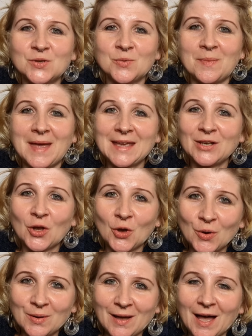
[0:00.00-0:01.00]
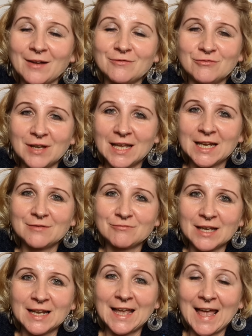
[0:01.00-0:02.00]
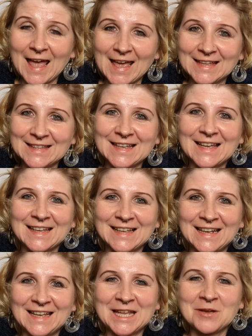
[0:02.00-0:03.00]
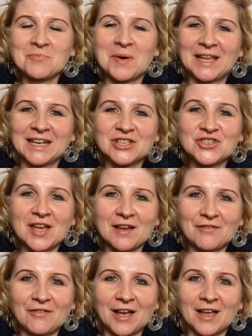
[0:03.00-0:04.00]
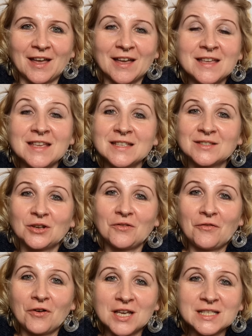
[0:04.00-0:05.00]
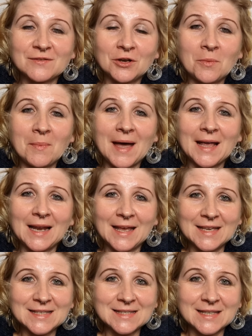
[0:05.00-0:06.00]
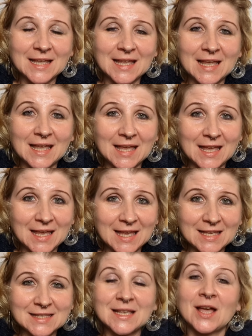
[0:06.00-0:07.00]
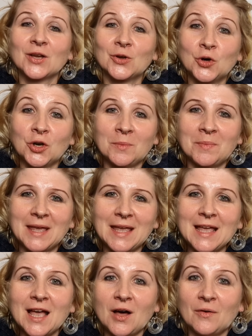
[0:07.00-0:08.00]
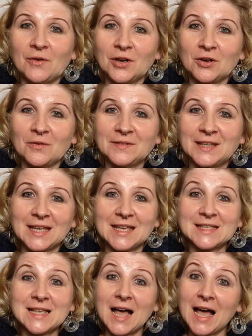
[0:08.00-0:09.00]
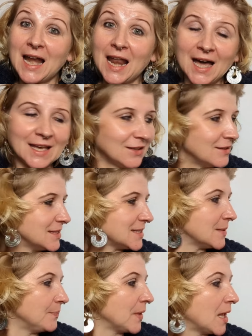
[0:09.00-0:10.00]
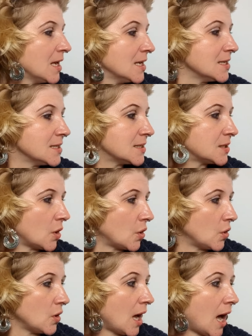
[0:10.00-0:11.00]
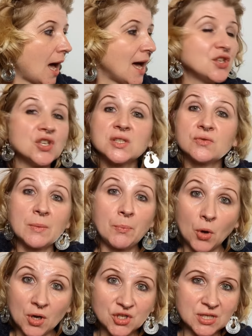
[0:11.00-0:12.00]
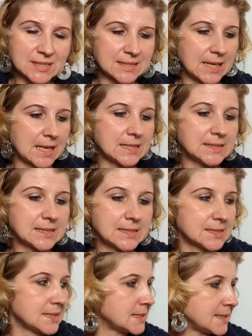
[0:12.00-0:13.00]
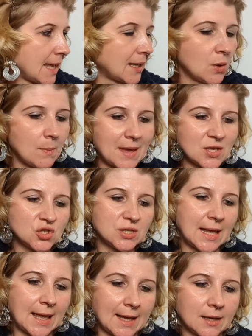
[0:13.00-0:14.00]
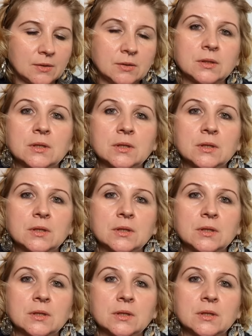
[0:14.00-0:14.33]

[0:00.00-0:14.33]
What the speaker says: you may know, I really hate cleaning my Ninja air fryer. So the first one on my list is gonna be one of these liners. So I just repurchased this. This is the second batch now.